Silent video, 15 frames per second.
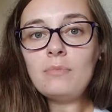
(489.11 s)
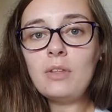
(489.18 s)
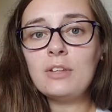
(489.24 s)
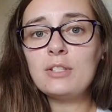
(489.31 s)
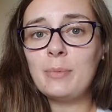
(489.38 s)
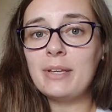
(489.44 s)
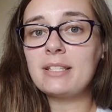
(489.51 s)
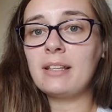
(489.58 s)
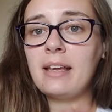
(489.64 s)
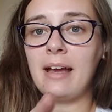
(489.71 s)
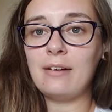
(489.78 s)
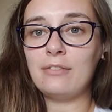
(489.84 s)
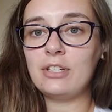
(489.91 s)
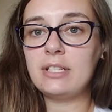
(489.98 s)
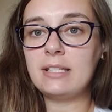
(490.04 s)
So basically
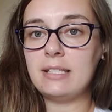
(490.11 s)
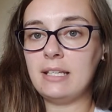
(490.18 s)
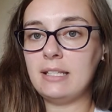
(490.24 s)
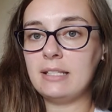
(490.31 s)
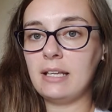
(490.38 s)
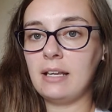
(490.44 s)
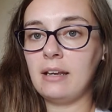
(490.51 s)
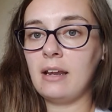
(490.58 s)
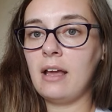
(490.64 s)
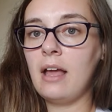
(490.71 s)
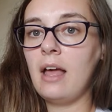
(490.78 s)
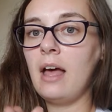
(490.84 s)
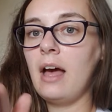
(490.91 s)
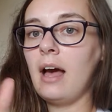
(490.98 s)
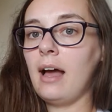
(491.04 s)
every season
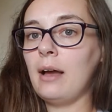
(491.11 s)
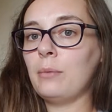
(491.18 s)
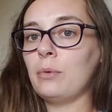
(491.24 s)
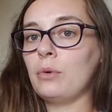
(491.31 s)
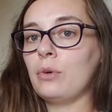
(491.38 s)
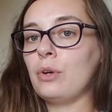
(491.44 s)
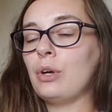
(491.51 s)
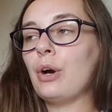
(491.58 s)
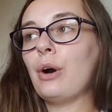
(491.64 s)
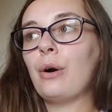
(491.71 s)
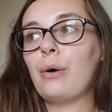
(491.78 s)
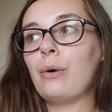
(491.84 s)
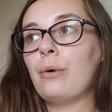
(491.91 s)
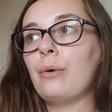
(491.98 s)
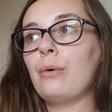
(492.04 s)
I will
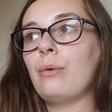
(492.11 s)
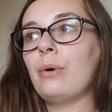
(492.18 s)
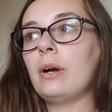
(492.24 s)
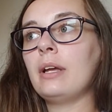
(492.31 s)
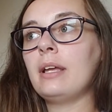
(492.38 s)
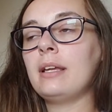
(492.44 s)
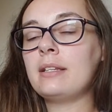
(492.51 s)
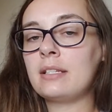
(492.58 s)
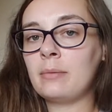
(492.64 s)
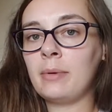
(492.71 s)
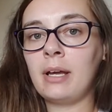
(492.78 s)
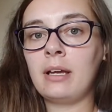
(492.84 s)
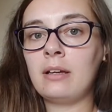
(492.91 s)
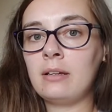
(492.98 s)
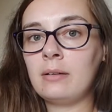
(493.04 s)
go into
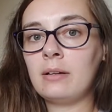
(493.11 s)
my